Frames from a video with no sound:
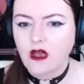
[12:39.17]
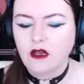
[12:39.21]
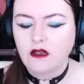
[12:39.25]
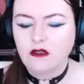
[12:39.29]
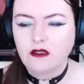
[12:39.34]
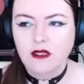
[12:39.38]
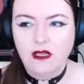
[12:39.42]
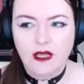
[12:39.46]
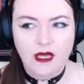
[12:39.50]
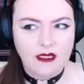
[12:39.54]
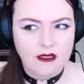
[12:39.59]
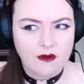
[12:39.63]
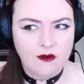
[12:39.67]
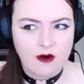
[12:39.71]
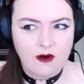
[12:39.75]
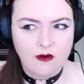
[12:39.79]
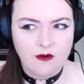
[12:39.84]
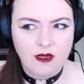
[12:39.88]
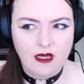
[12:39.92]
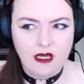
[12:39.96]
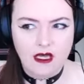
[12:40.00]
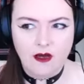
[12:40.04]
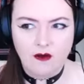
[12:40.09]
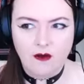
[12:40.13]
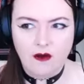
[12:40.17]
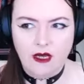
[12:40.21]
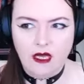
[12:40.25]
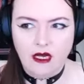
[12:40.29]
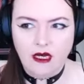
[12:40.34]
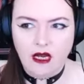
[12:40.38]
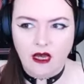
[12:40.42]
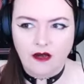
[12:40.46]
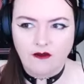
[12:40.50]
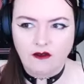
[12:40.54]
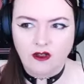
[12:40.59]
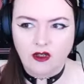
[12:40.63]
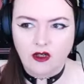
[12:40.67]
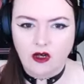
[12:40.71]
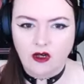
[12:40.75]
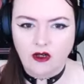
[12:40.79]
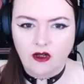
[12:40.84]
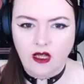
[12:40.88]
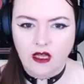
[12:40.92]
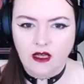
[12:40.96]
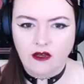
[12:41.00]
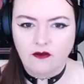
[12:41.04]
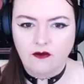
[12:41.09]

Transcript: So that's where I'm thinking we're gonna have to go, like,